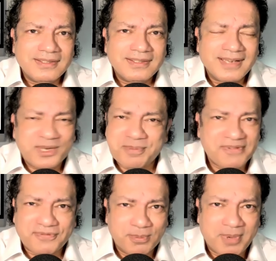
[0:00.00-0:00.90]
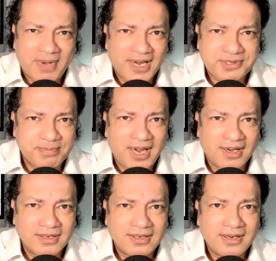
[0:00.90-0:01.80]
And don't be fooled by my
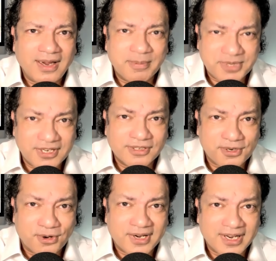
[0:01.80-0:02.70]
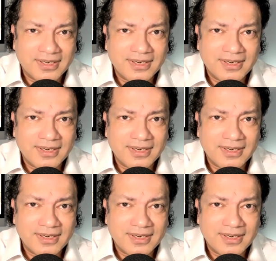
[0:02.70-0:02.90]
smile. I'm still scolding.